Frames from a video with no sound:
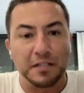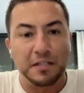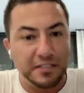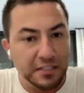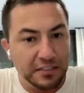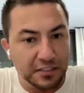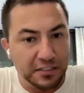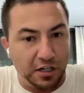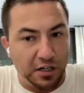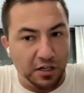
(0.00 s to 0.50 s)
I
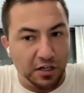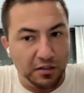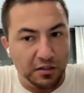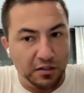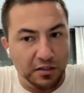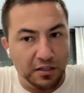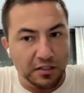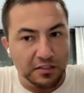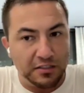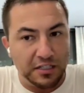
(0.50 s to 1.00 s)
said to
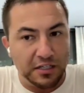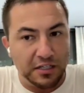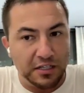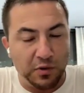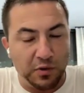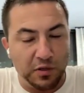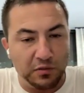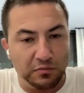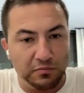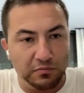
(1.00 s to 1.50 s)
her, I was
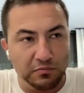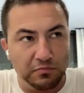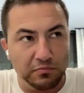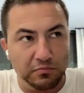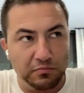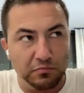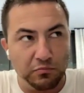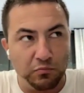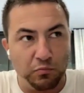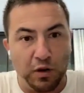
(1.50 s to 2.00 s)
like, well,
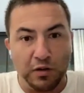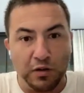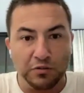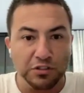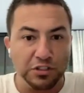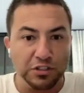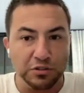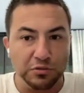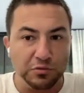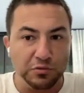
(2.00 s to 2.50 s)
why
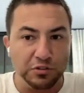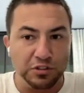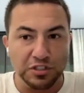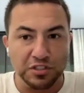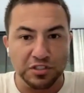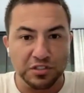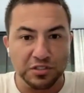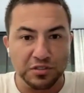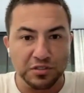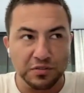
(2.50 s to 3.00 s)
don't you
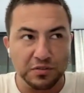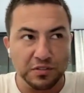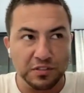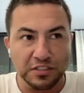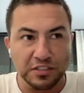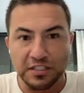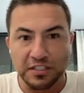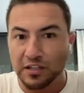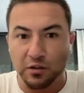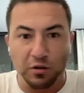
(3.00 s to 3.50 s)

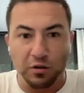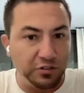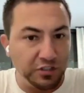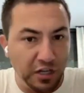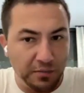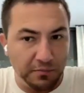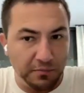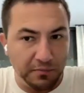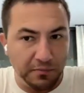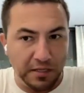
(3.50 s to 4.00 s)
just stay the whole
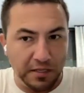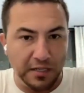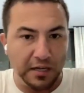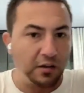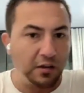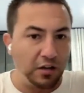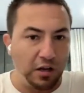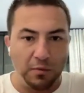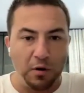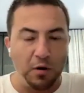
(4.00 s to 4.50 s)
time
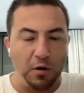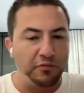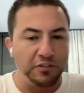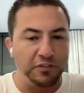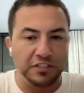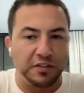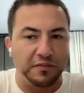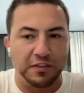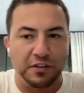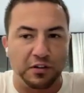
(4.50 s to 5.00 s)
and I'll come home
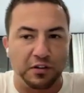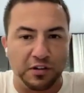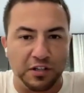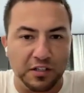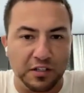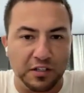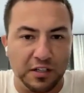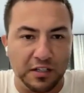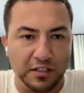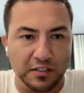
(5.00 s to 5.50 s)
for
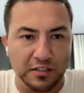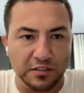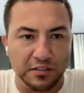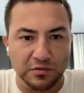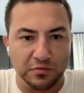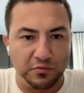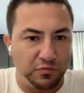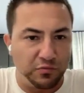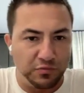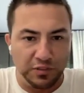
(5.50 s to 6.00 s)
7:30 and,
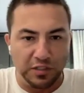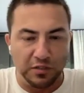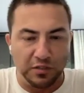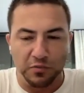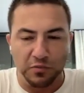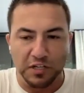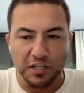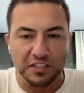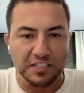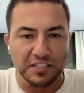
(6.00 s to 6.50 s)
you
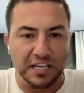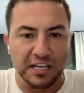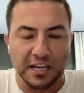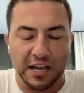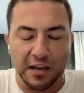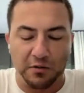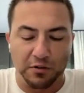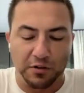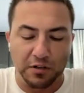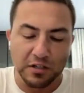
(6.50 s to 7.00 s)
know, we could
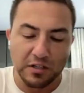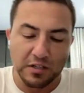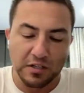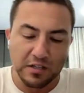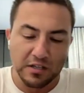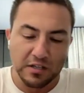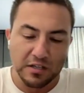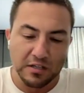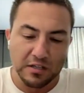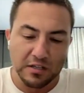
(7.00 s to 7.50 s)
tag out.
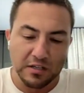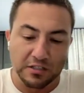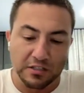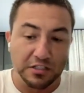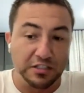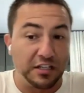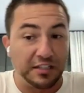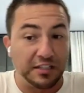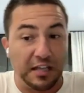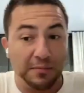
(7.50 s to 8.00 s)

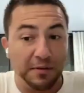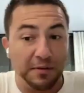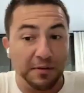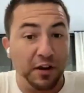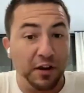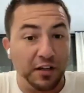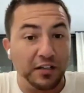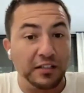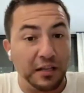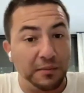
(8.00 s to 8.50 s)
And she's like, that'd be
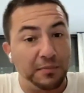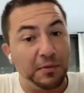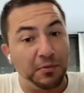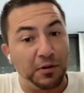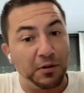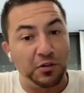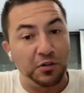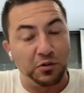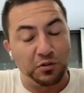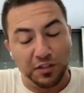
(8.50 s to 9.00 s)
fine. That'd be
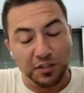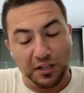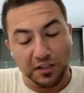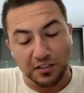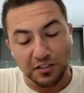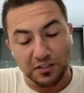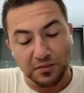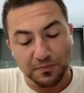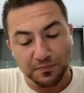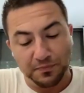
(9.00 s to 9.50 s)
pretty cool.
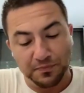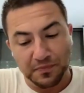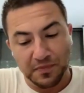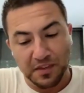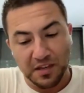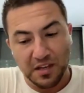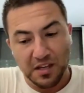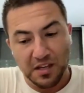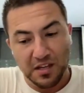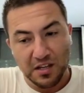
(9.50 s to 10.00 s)
Thanks.
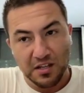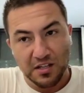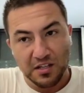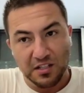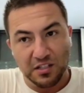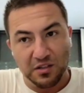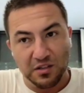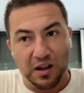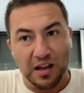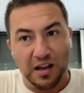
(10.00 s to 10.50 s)

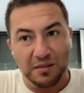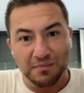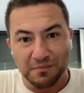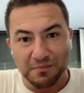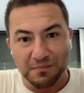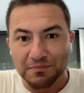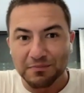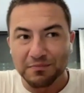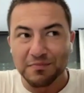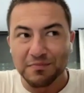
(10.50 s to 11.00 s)
So
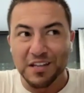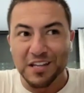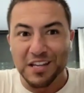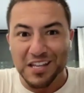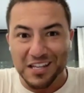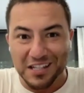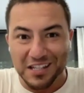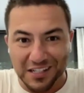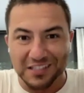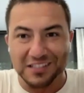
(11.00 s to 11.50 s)
I'm
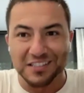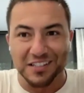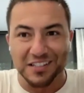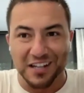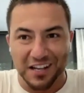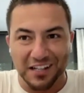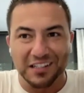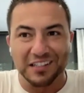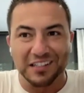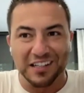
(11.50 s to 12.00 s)
in it
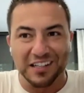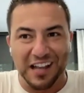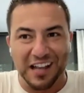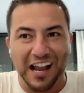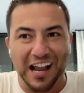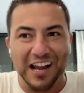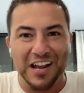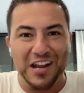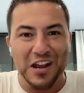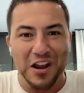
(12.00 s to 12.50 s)
today. Like
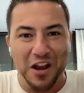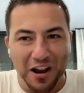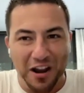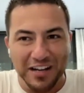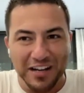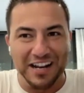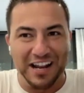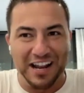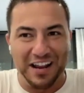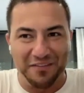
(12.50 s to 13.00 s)
I got
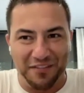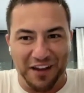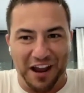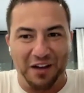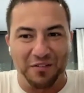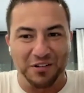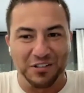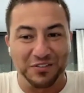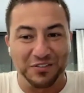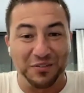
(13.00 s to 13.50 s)
9.5
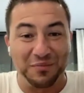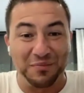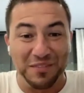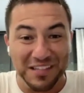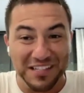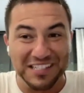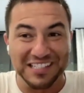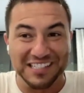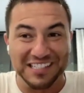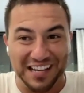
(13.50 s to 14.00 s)
hours
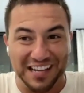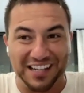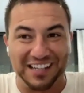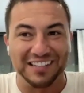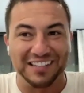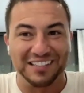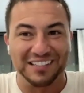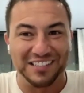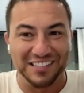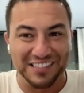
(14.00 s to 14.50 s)
from this
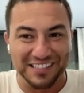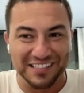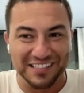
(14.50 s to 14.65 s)
second